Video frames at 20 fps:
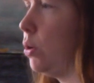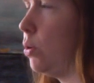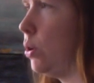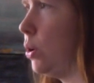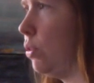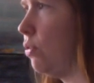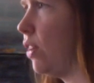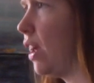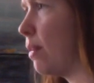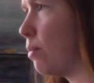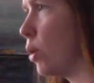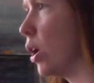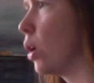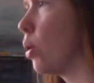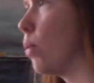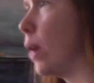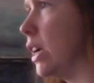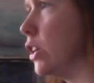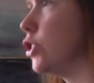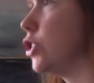And if you have more
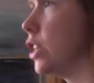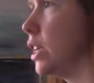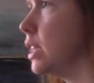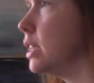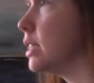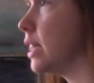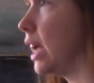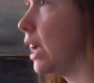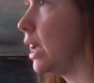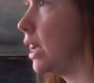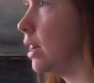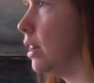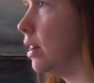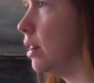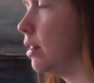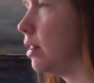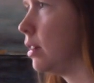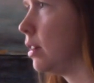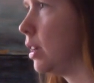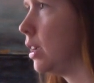questions, I can
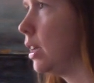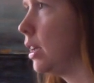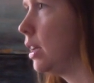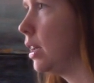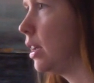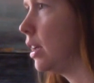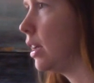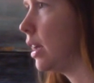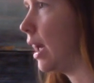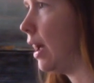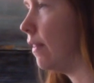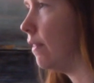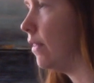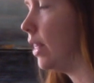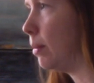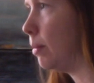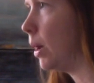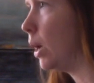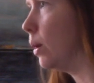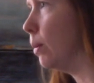have
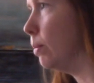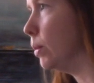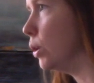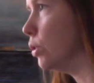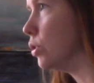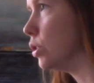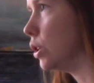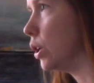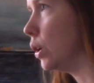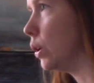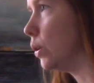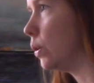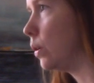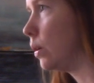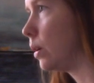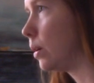them help you too.